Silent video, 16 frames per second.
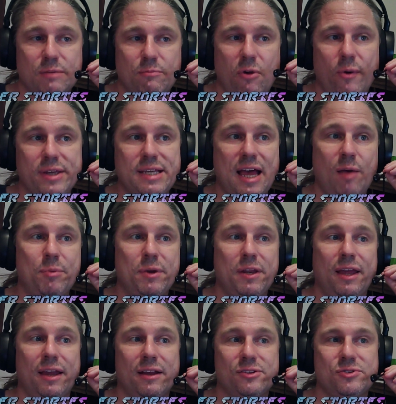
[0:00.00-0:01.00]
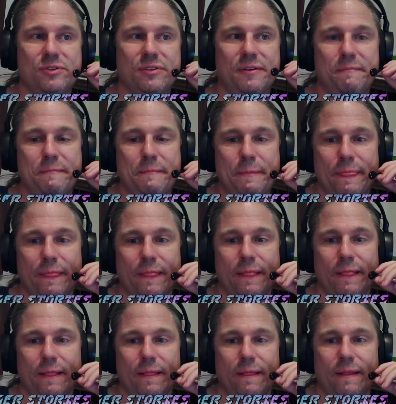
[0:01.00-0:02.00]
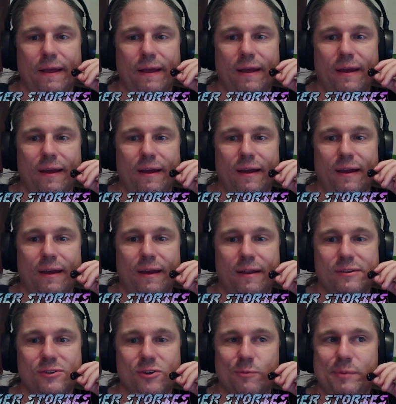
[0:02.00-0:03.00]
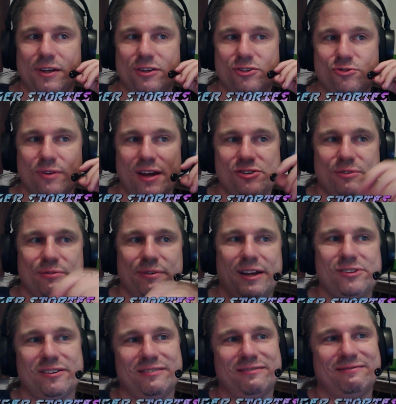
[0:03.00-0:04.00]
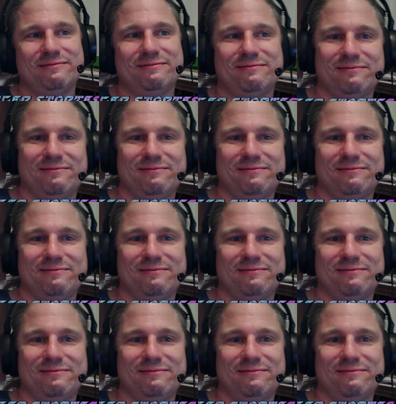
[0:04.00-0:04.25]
I'm always happy to answer them. And don't be a stranger, Ranger.